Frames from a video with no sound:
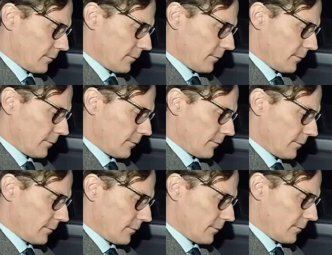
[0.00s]

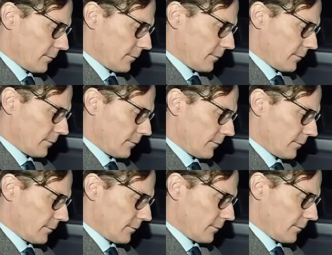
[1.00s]

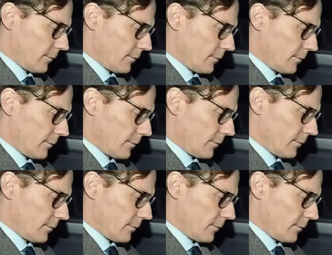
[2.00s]

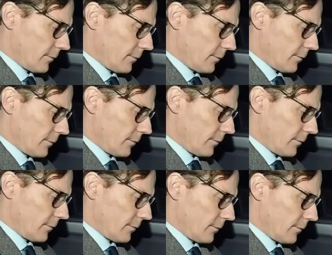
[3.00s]

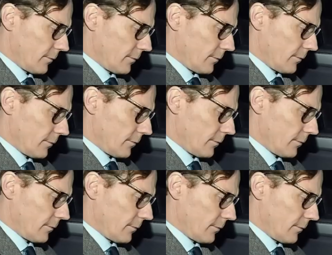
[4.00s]

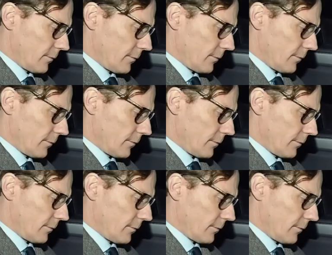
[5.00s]

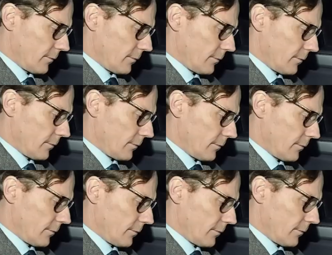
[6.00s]

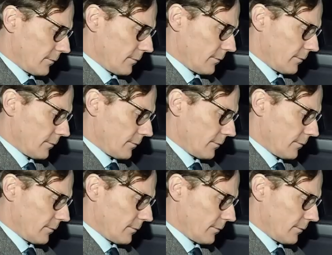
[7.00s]
(not speaking)